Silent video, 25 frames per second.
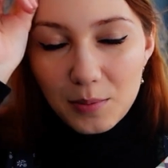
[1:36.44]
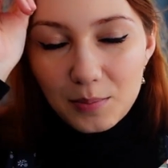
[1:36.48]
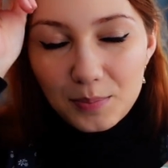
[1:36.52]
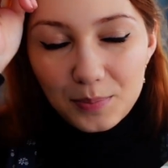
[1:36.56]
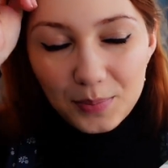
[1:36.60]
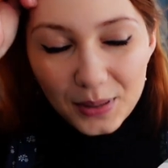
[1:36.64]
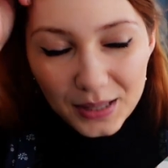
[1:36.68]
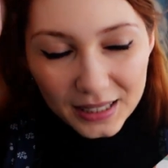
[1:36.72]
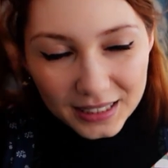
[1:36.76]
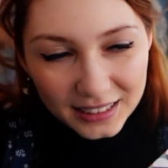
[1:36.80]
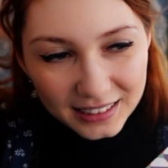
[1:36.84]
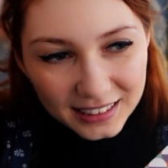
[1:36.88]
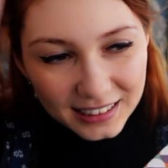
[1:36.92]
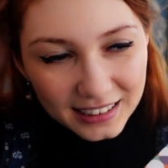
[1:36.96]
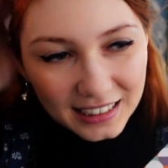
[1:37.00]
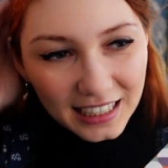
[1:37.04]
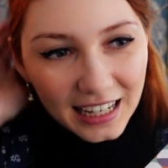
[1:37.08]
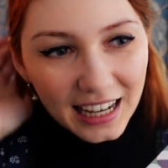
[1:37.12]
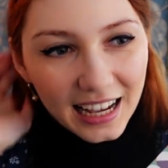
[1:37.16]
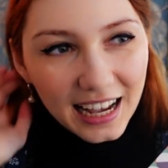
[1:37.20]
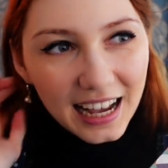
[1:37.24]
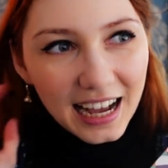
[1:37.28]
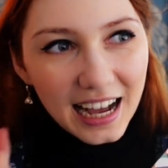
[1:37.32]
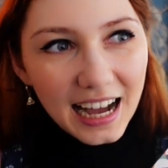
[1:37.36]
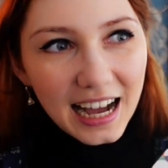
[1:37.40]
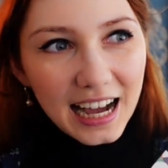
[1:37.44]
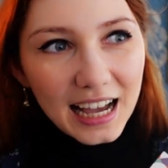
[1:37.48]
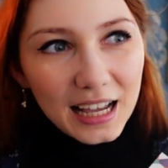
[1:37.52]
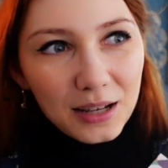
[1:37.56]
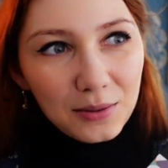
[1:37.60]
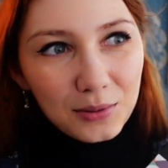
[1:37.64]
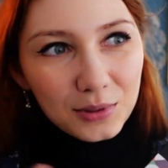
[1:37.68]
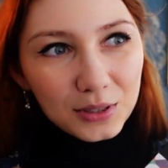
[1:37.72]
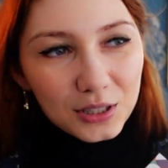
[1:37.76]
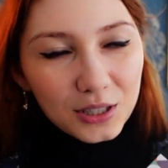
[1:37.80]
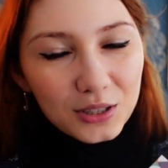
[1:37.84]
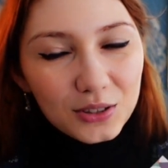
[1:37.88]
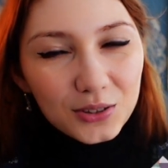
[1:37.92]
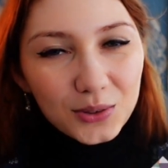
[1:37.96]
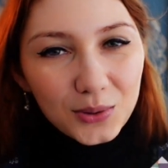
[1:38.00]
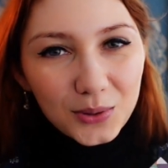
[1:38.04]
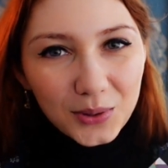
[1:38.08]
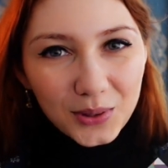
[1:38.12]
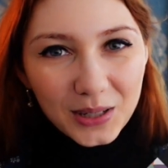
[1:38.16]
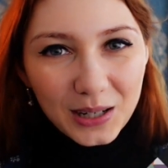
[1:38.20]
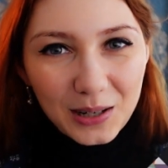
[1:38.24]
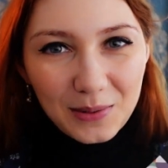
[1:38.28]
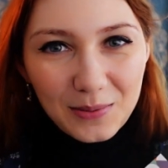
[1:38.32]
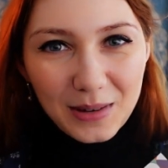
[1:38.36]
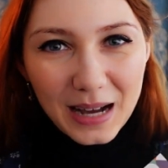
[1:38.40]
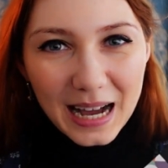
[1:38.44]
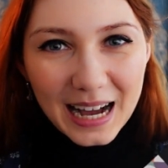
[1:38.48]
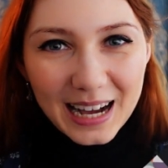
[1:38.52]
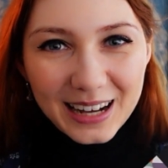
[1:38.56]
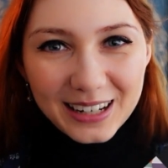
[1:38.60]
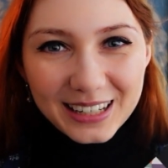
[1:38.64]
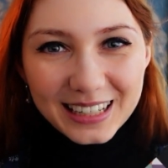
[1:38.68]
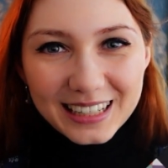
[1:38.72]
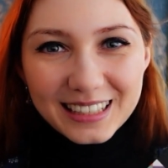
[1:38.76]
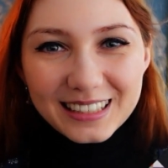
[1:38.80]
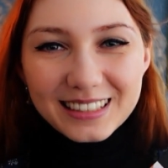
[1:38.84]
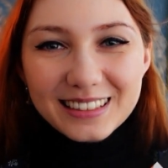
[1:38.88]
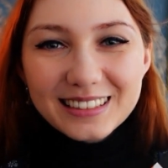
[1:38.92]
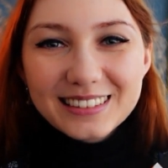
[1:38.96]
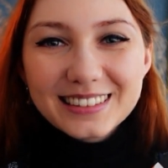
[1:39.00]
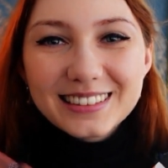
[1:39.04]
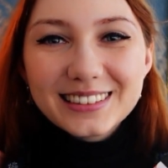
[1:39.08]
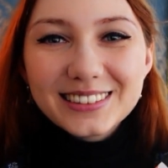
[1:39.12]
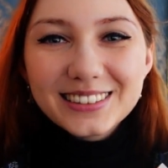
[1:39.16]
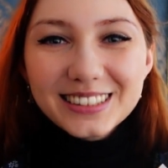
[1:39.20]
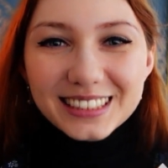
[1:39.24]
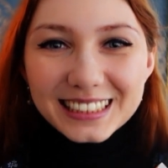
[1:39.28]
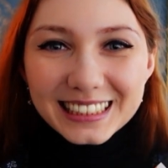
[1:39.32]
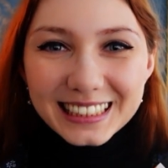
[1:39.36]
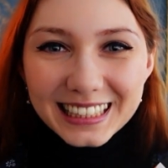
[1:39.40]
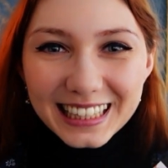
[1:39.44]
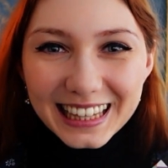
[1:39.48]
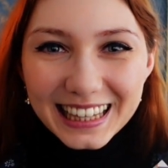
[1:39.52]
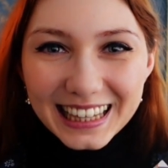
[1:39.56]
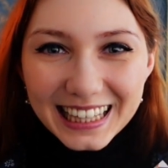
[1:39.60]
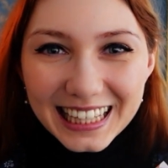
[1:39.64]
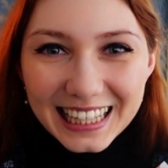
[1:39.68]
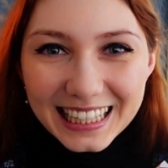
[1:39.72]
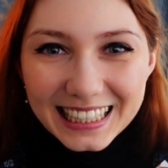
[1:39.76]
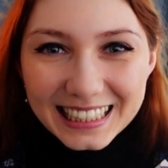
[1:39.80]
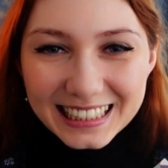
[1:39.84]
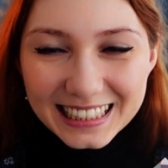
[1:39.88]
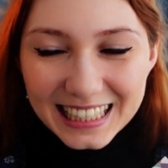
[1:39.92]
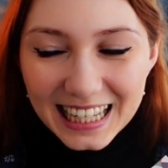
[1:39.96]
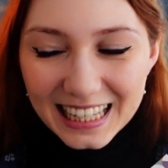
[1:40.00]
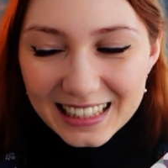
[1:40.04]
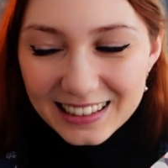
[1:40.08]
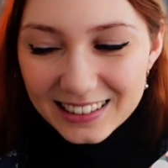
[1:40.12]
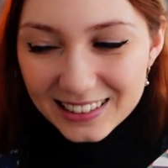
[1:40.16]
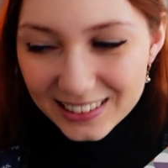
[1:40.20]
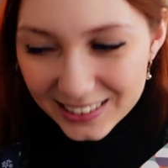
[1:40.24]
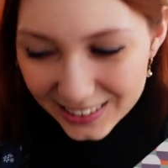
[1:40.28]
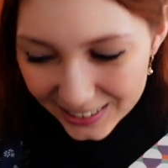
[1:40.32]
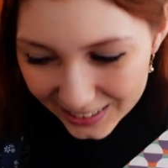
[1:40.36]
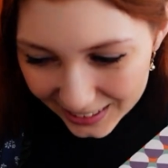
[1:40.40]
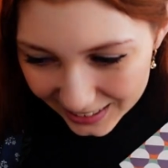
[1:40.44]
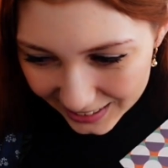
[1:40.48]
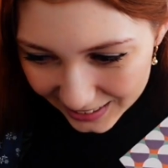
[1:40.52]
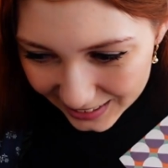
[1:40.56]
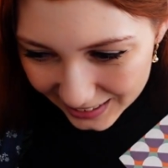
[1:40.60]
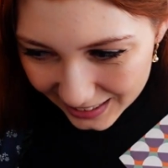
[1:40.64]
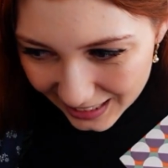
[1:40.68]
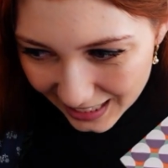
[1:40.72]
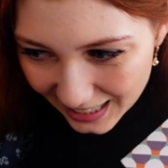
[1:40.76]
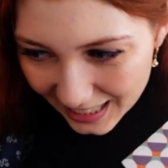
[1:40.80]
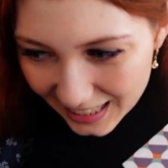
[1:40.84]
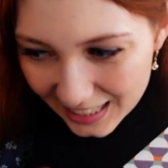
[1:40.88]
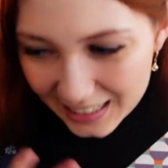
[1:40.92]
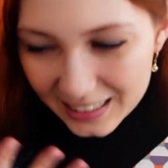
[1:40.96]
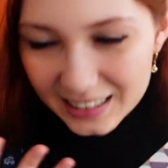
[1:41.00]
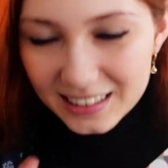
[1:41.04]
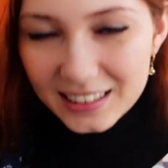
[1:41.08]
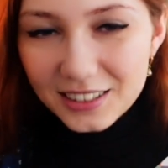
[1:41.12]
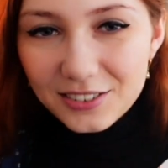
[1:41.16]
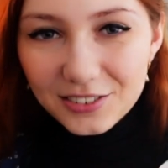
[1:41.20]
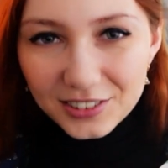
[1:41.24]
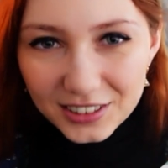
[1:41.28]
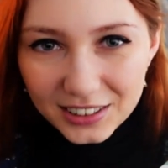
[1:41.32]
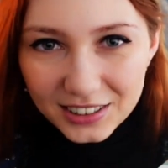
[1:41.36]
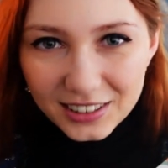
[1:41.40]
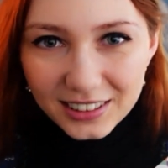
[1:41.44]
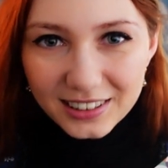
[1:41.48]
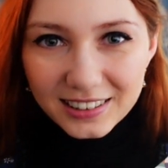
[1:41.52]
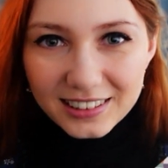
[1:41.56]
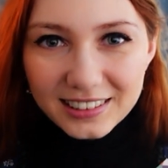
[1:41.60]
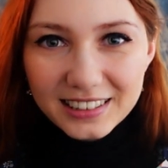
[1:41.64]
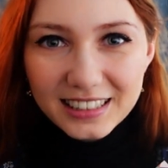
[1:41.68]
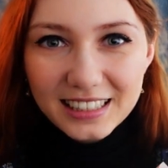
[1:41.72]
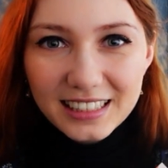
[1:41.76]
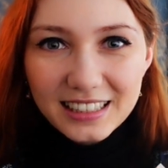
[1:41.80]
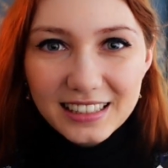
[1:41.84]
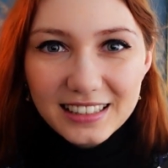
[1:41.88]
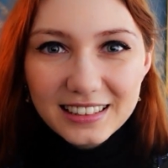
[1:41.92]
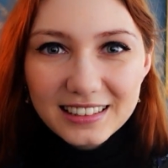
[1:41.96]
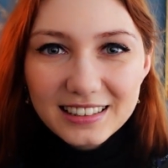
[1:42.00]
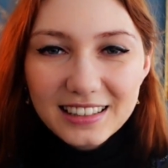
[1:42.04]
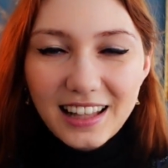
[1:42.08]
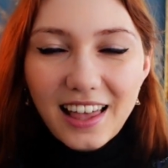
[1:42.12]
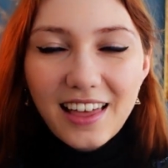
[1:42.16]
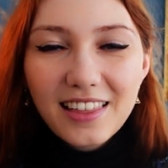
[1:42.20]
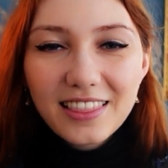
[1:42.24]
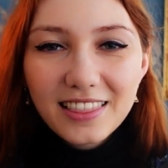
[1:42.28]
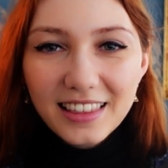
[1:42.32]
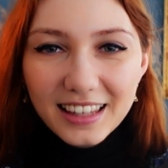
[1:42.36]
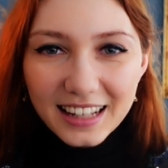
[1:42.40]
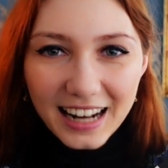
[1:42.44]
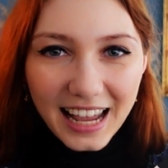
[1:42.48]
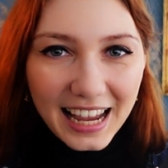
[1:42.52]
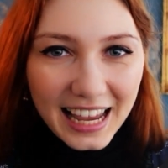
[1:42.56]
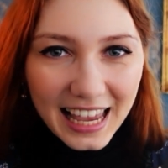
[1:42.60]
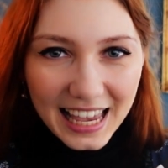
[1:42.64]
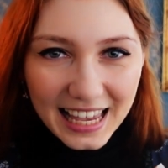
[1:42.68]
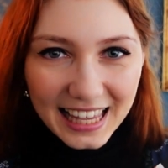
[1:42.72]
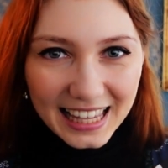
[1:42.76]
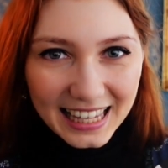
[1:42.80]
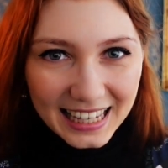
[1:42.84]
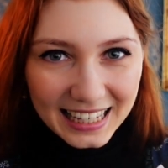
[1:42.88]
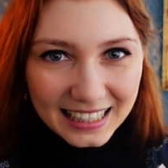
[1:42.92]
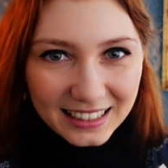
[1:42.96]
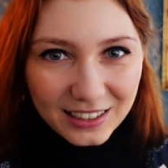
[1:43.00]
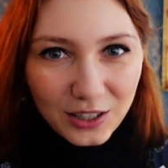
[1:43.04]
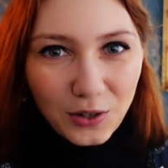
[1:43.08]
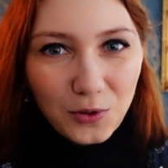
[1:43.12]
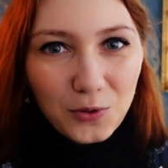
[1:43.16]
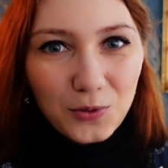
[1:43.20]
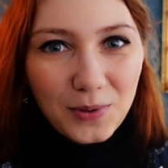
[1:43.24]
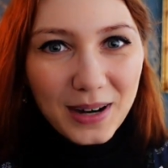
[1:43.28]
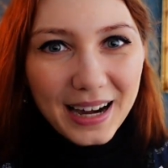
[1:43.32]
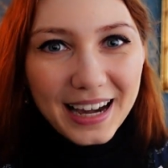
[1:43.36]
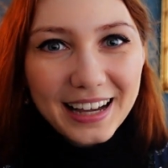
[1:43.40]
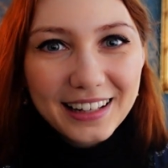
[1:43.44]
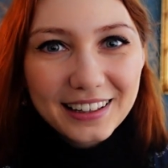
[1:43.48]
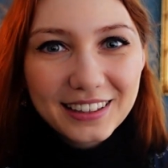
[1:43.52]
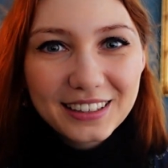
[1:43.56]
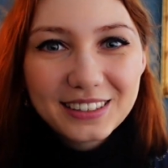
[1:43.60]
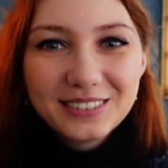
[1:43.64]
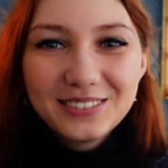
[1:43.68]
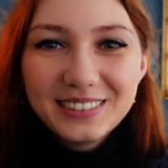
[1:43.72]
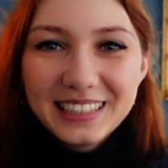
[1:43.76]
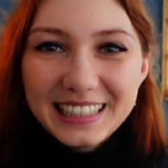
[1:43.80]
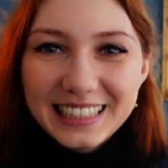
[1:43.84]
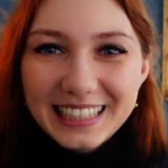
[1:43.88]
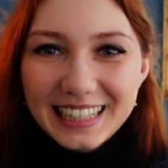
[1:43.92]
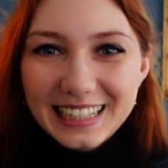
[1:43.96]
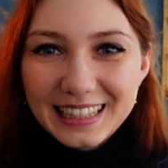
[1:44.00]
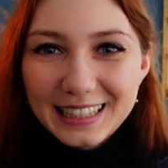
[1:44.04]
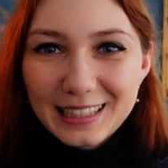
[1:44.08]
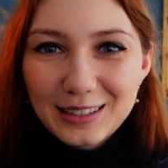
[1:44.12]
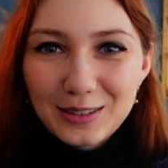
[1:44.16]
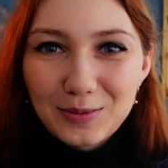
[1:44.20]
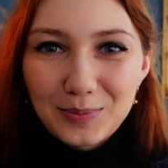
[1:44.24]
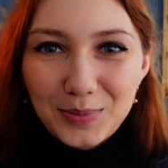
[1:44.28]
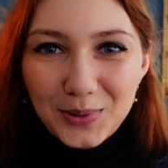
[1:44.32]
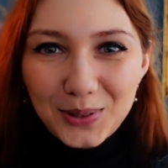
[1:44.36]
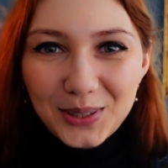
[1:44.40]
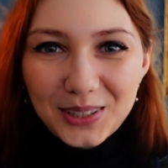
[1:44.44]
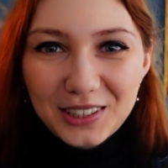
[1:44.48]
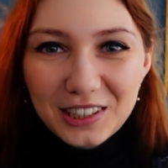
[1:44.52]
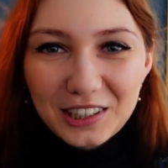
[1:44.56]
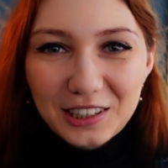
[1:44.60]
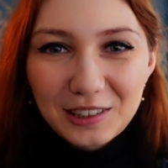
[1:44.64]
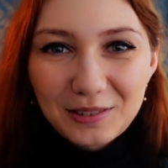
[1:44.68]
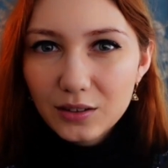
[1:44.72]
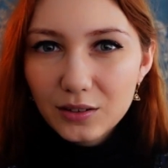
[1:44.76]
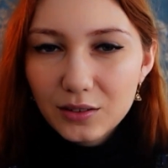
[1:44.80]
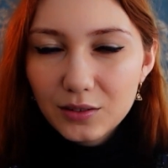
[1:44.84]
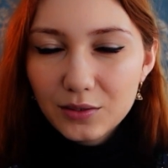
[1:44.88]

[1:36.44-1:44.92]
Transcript: But I want to talk about certain things and certain difficulties that I had while reading this book.